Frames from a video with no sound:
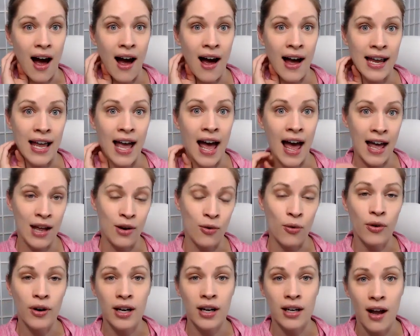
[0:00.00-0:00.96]
I had
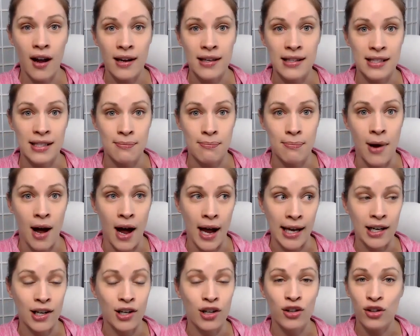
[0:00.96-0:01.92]
organized
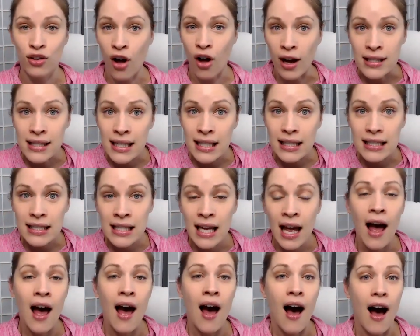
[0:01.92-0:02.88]
my closet.
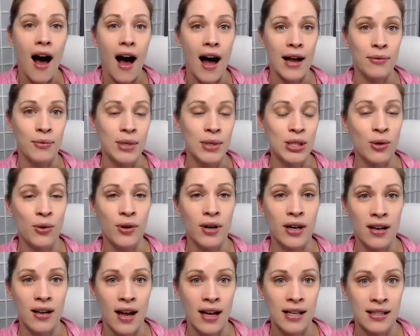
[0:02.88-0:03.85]
I was
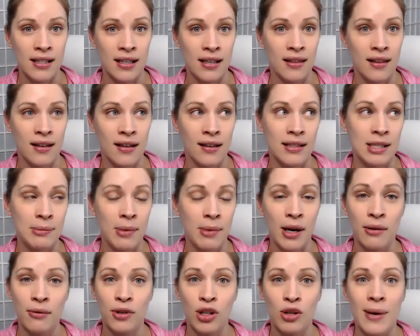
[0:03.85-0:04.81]
organizing the
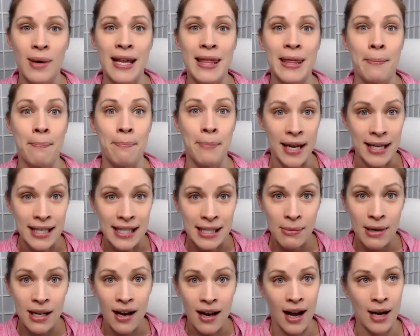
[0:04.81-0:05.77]
spare room in the
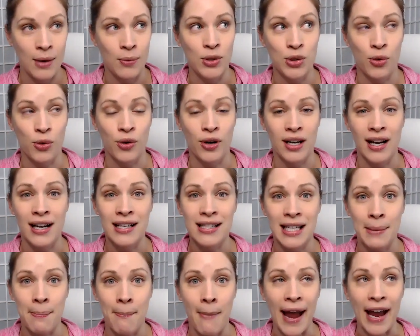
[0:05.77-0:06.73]
basement. I was
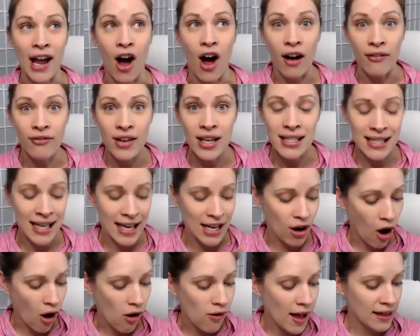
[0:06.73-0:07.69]
organizing my office, and
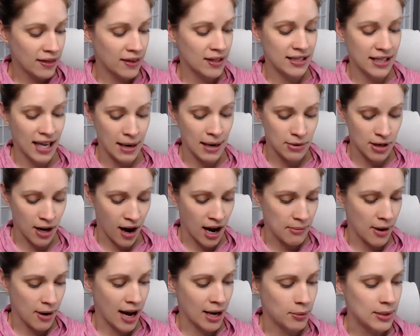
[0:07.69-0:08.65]
all at the same
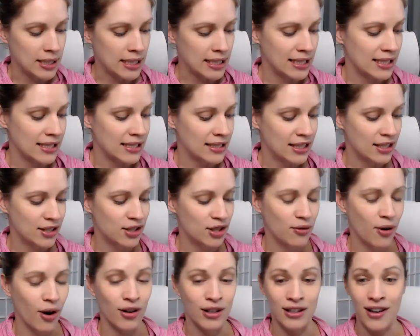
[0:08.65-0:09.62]
time, I was listening
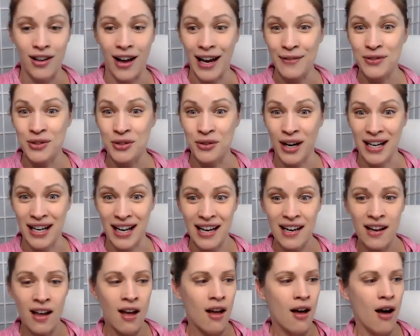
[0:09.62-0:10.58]
to our live
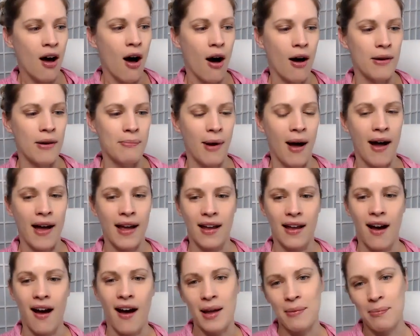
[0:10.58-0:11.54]
training on my
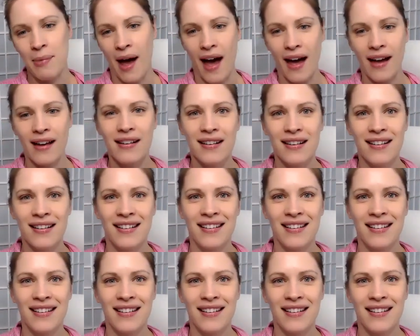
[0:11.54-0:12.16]
iPad